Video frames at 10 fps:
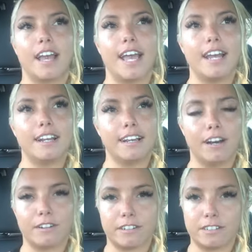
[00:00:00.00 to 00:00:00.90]
any
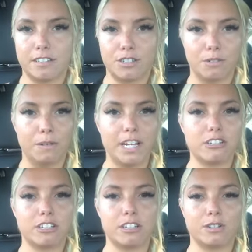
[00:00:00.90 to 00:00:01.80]
outer
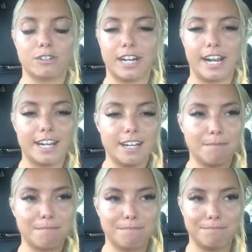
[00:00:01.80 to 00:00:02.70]
situation or
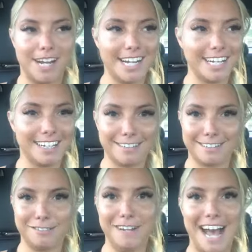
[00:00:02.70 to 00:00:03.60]
anybody
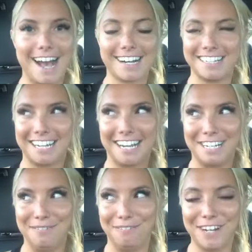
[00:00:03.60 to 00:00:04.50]
to act in
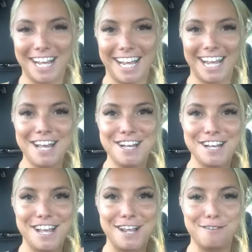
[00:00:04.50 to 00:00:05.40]
any way
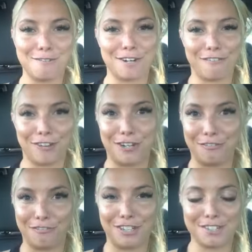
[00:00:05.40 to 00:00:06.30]
in order for you
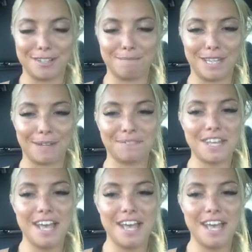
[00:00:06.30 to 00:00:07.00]
to feel something.